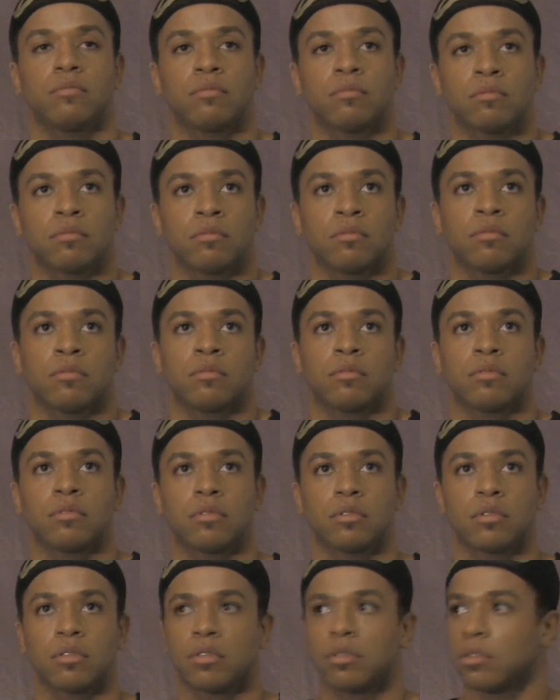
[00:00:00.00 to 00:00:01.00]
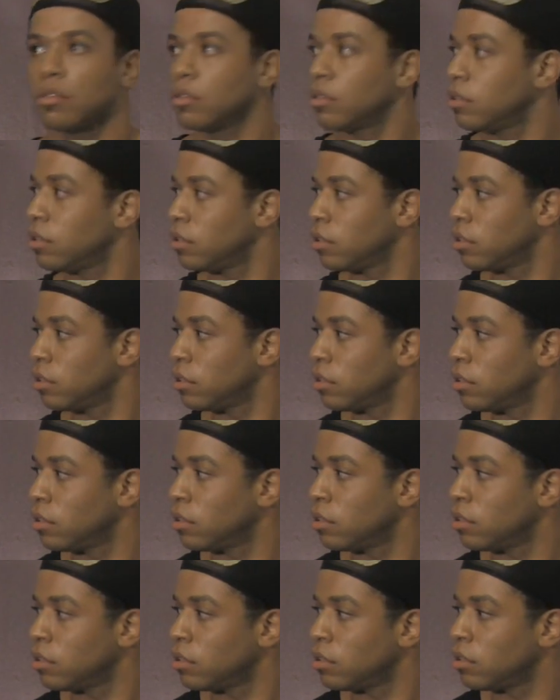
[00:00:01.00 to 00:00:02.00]

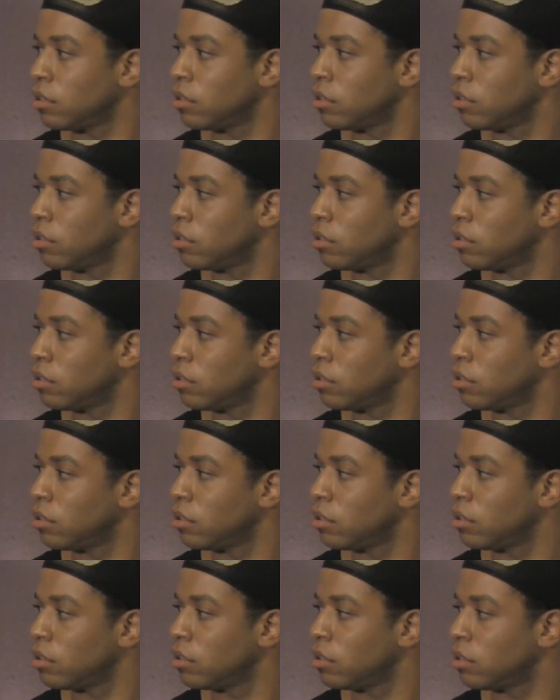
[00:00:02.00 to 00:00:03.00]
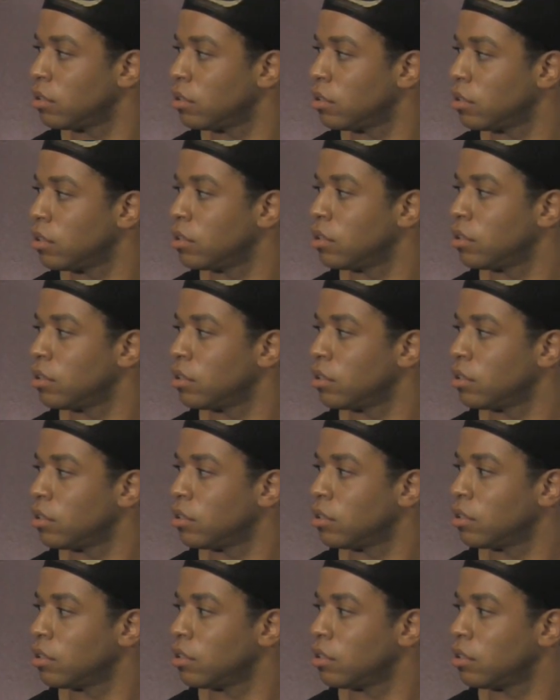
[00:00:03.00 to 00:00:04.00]

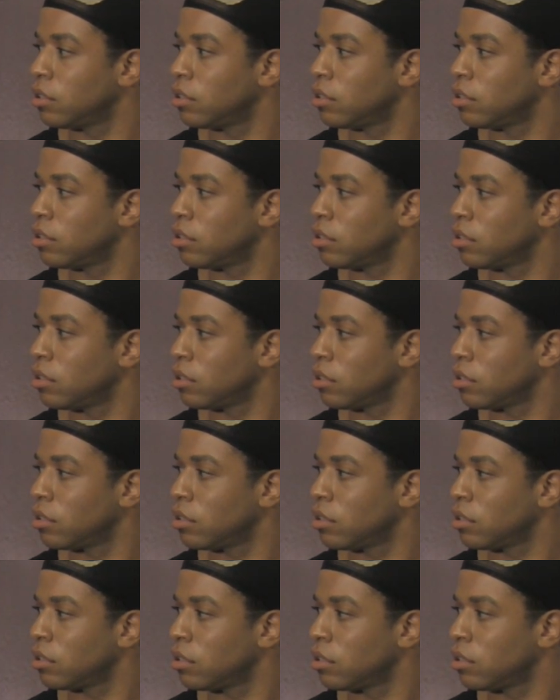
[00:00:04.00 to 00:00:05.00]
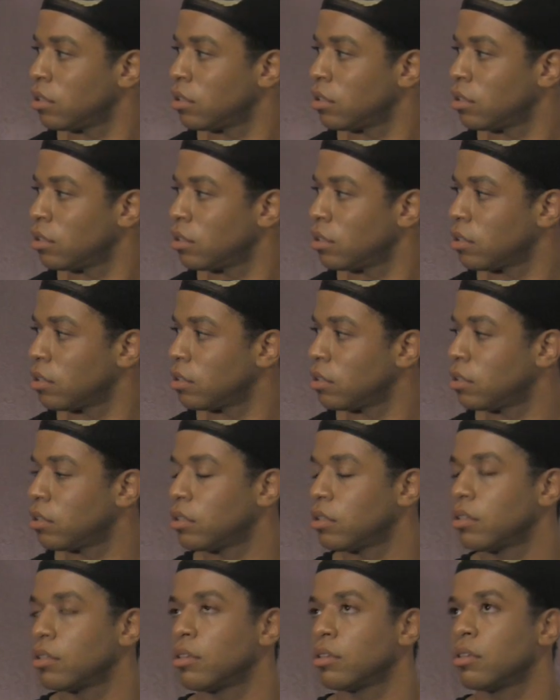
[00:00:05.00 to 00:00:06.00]

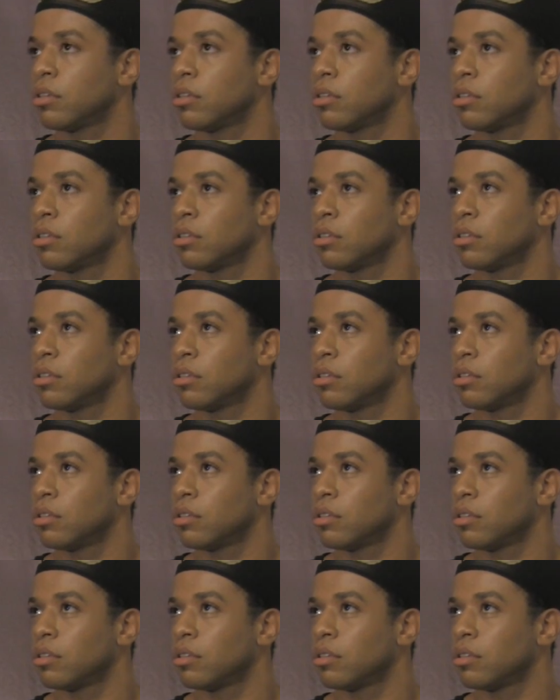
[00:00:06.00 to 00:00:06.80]
No words are spoken by the person on screen.